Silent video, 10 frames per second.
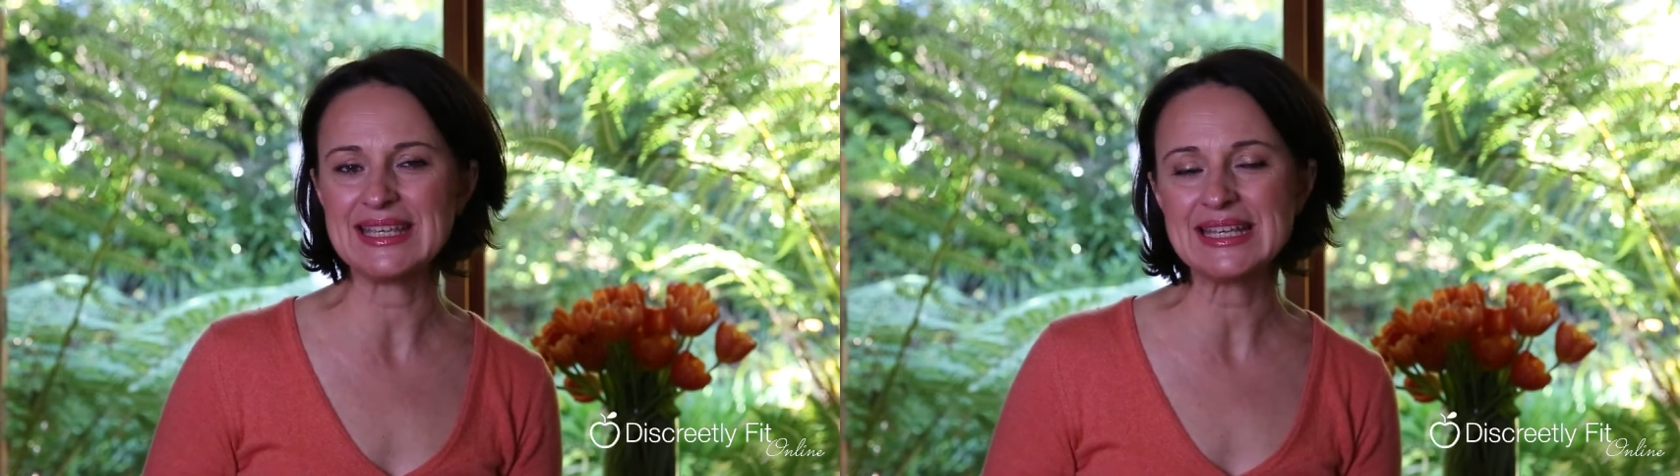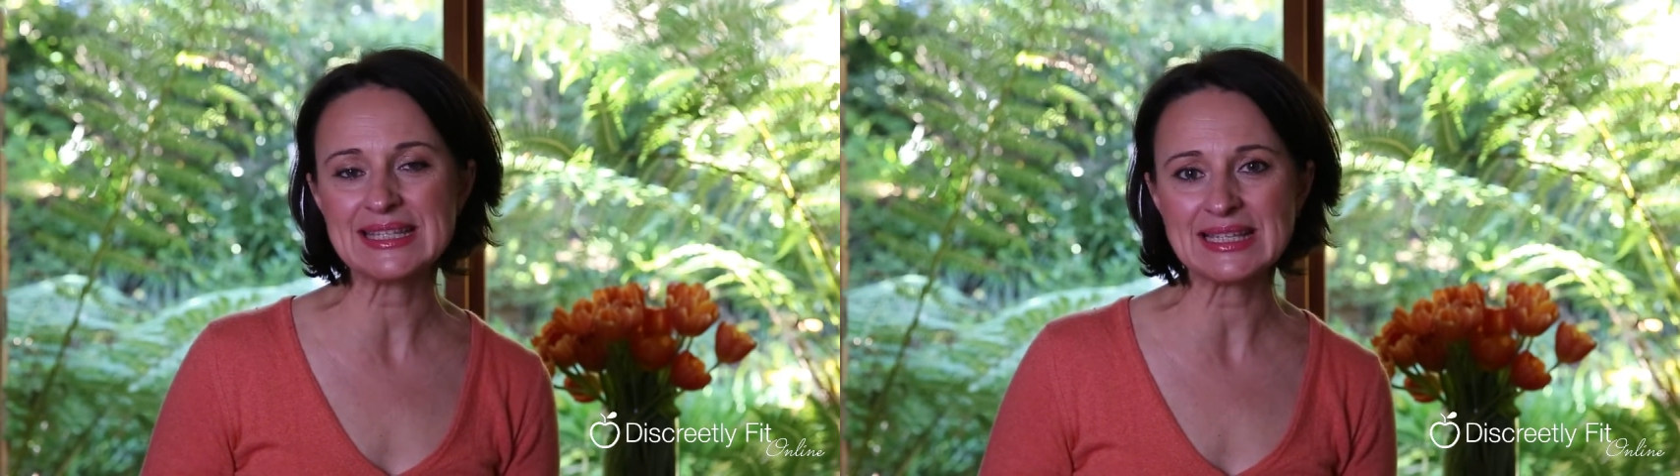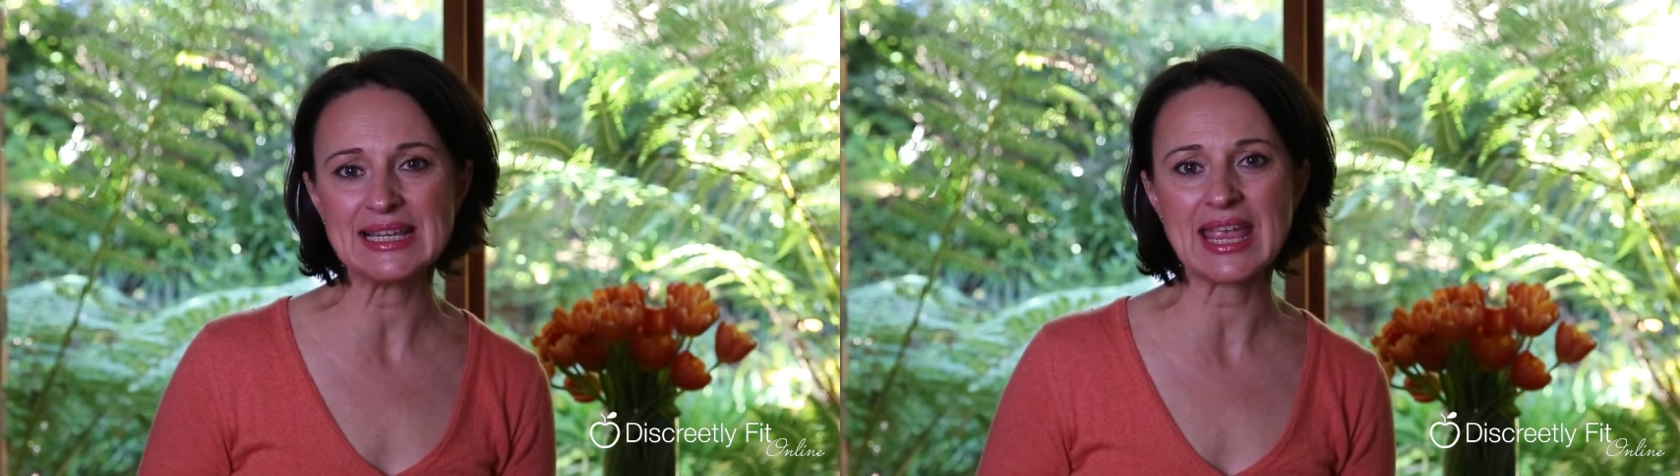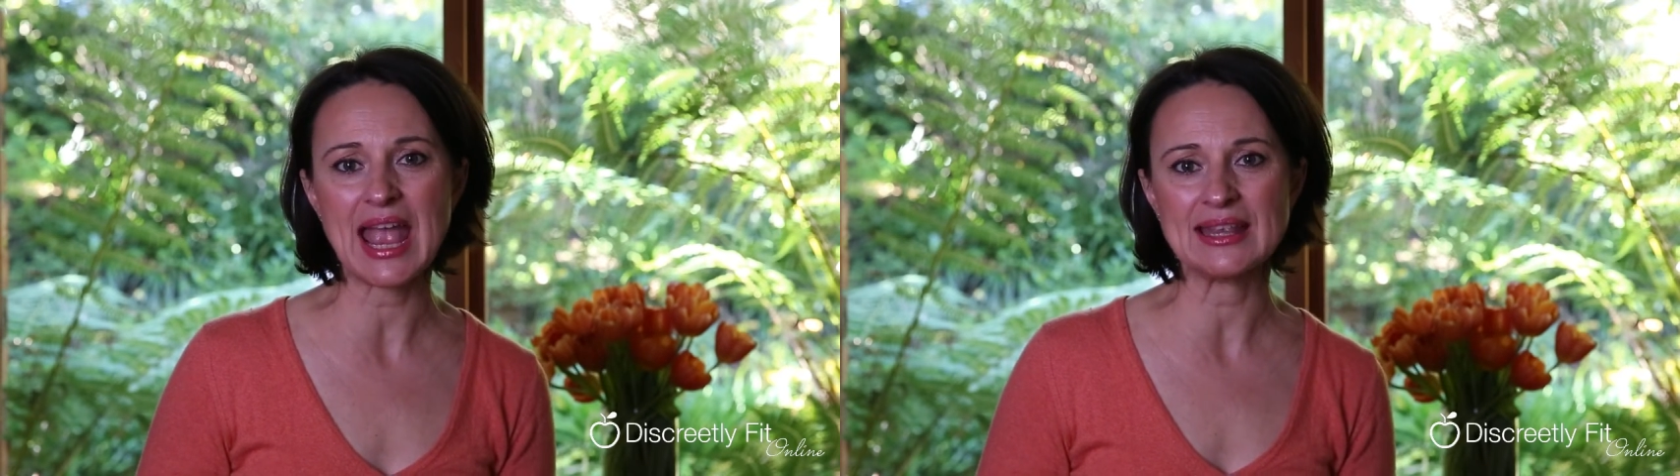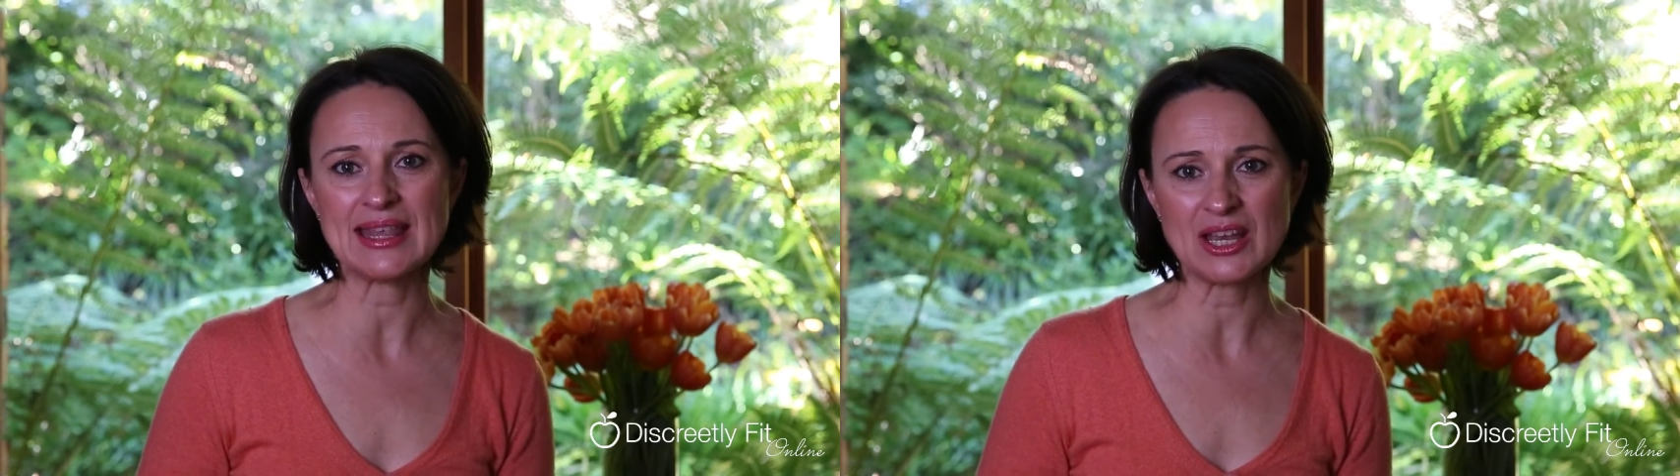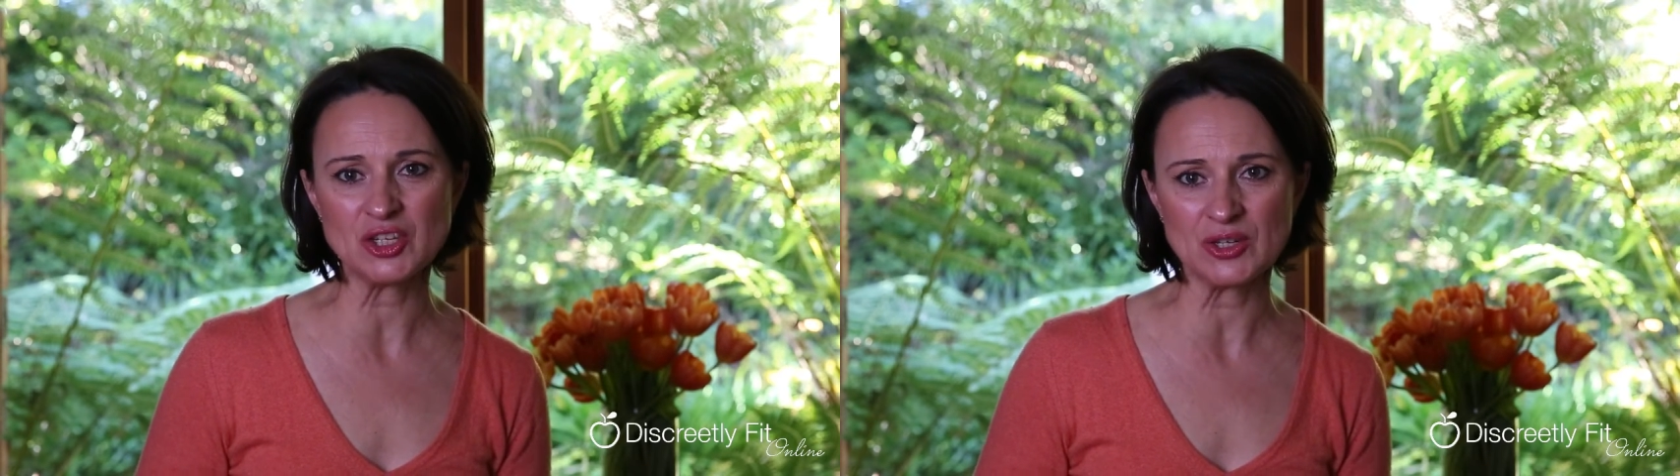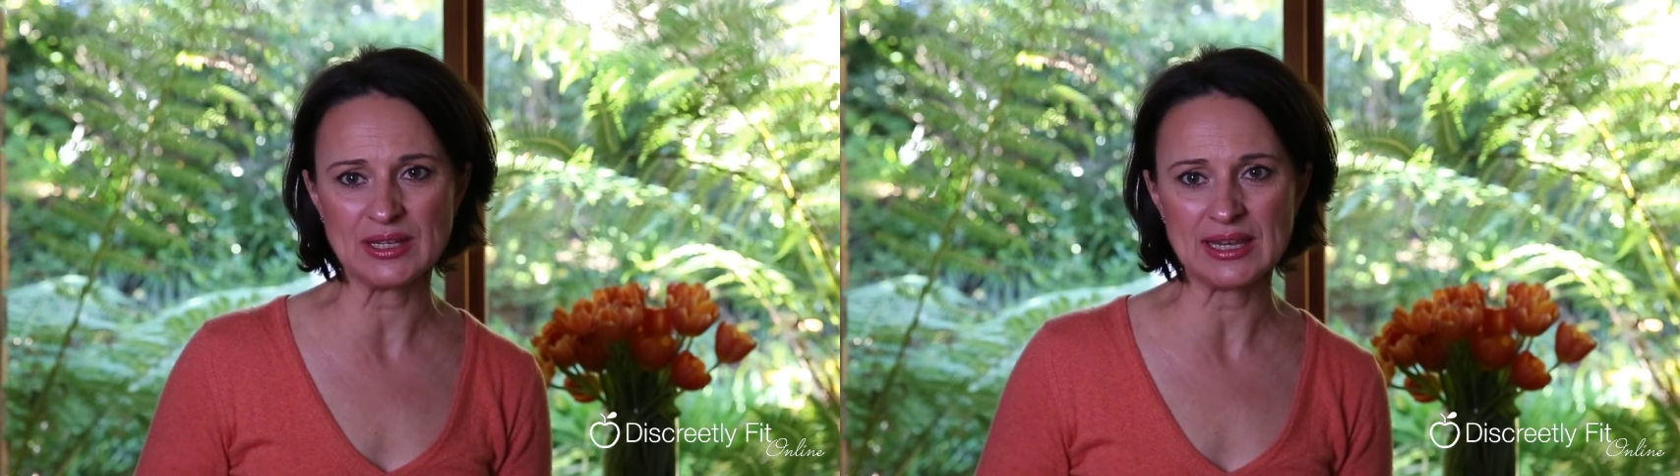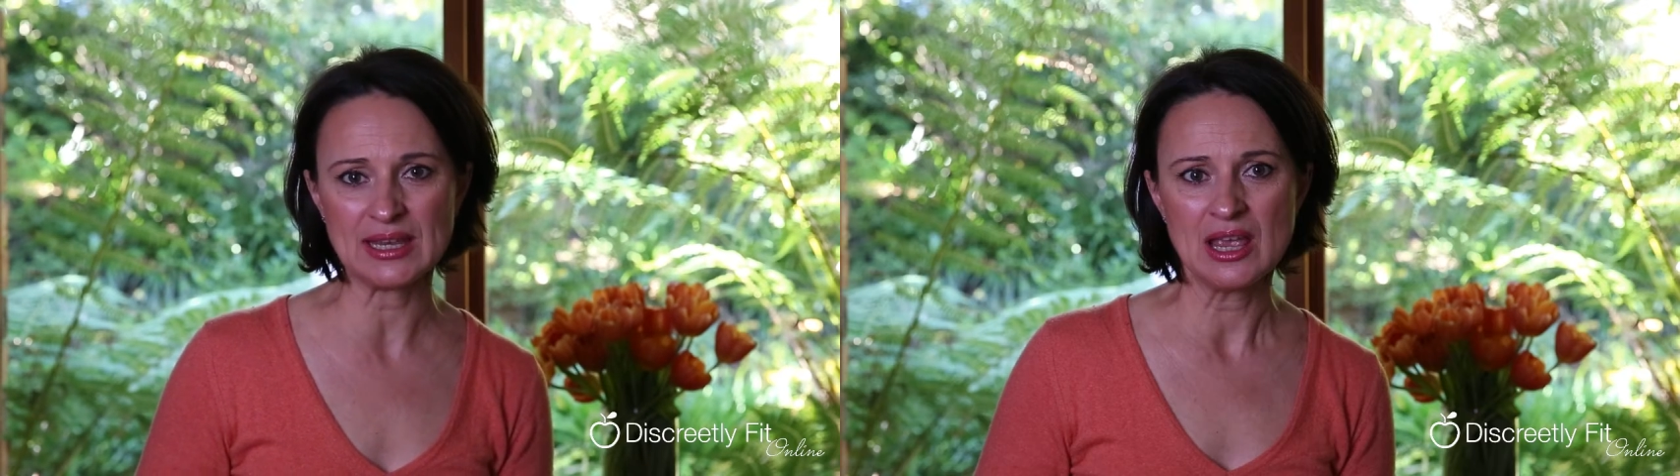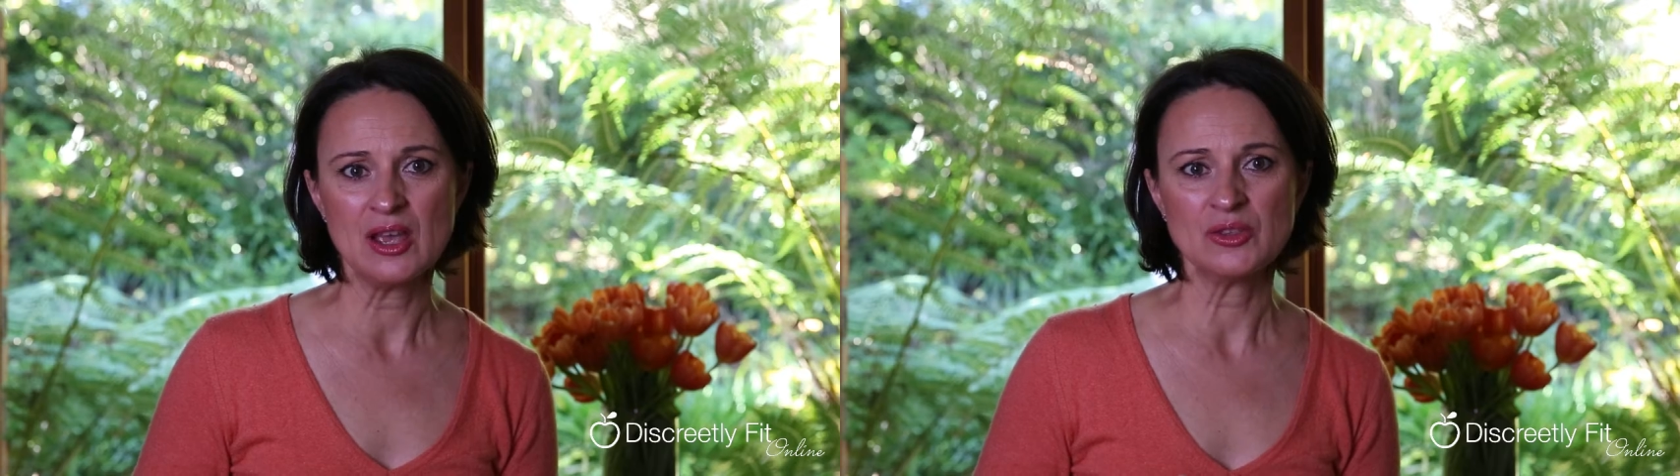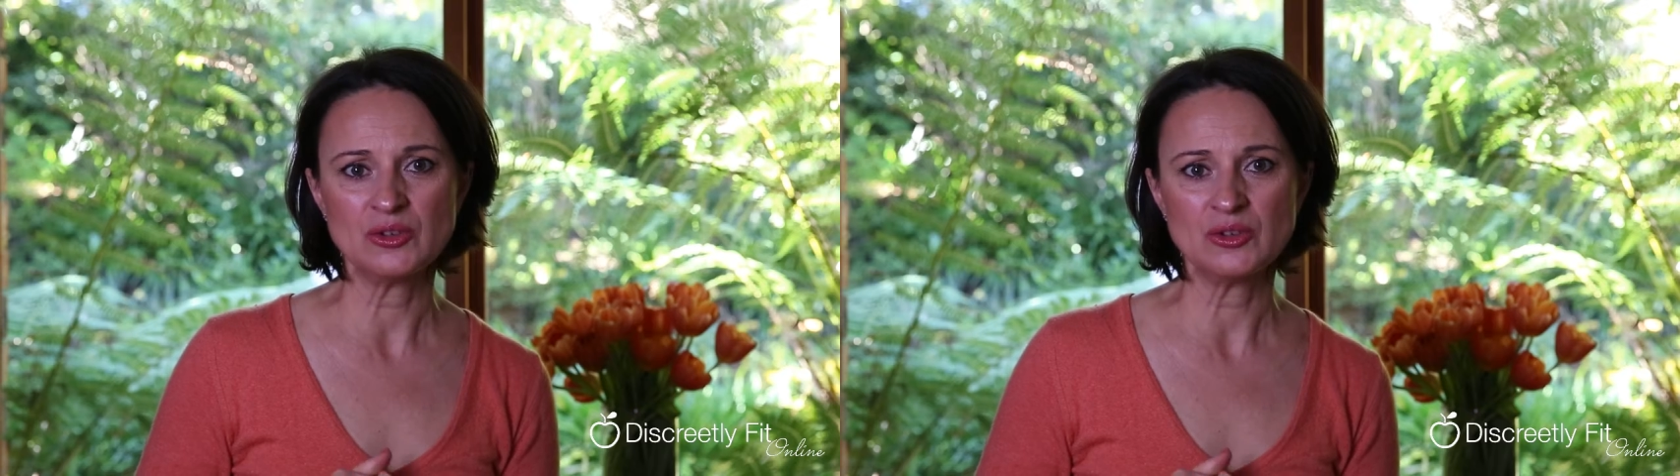easily and naturally